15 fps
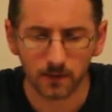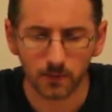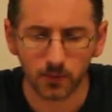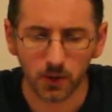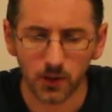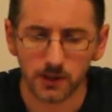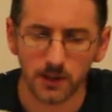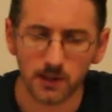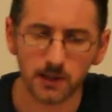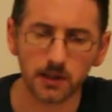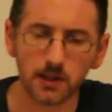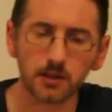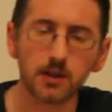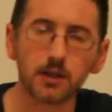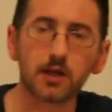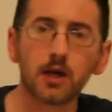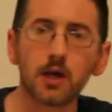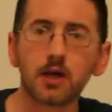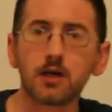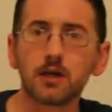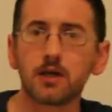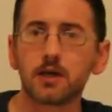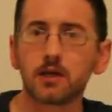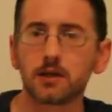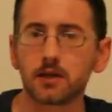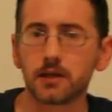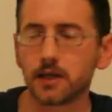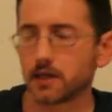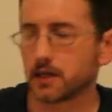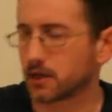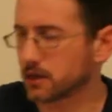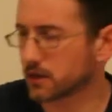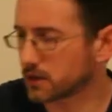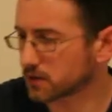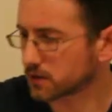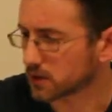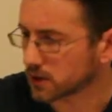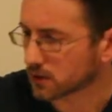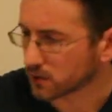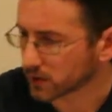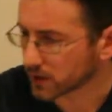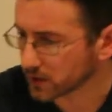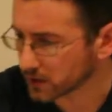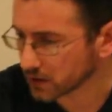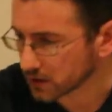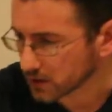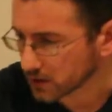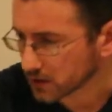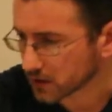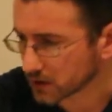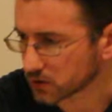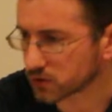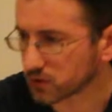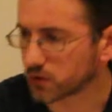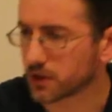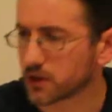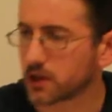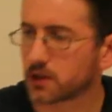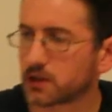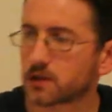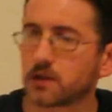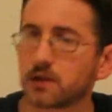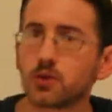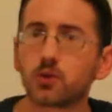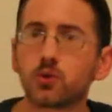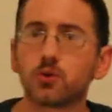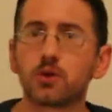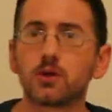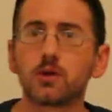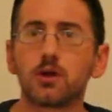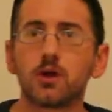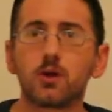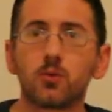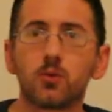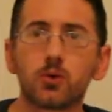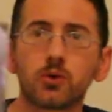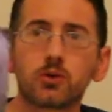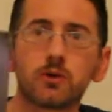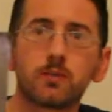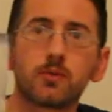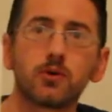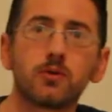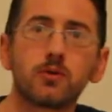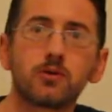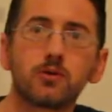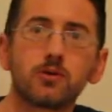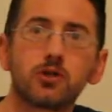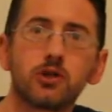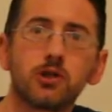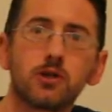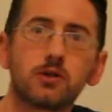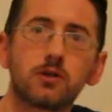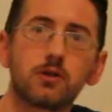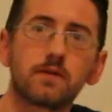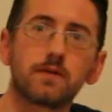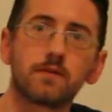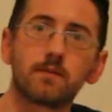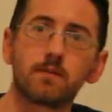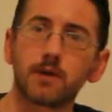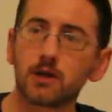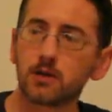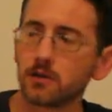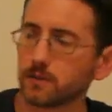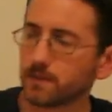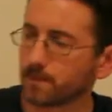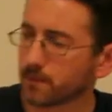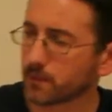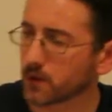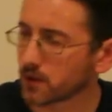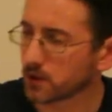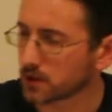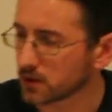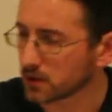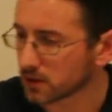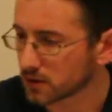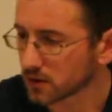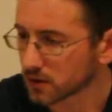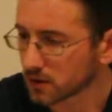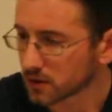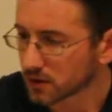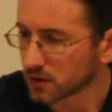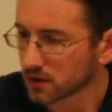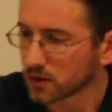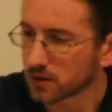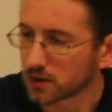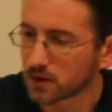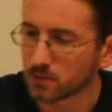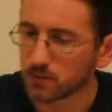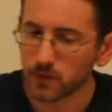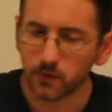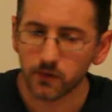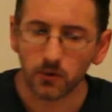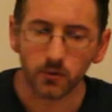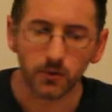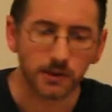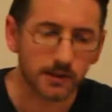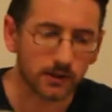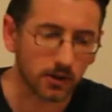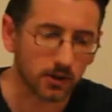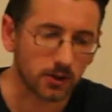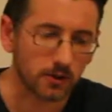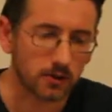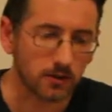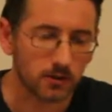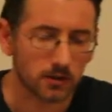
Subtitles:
processing the can and getting it ready and turning it into a workable sheet of metal. Before we start,